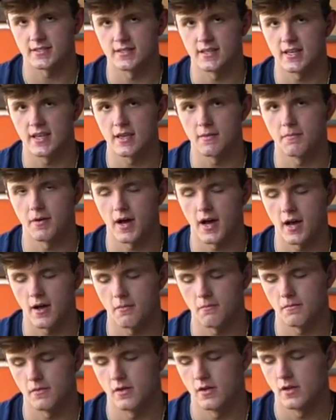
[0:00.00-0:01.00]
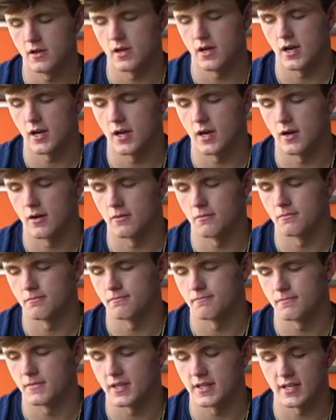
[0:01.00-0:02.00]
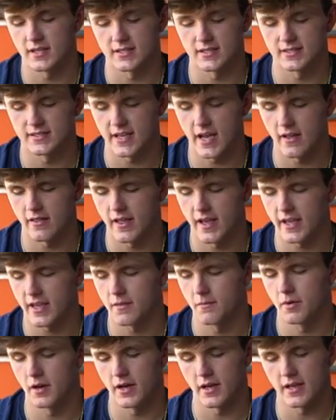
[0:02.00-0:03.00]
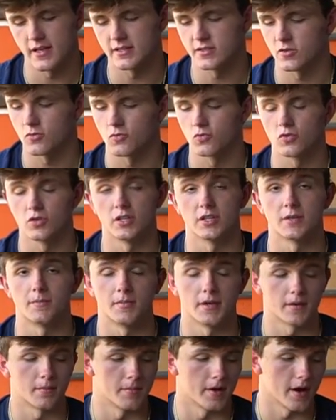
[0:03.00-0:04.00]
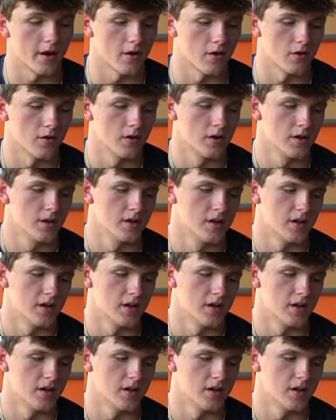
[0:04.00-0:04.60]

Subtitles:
sneaky pop. It doesn't sound like it, but it's a really big barrel.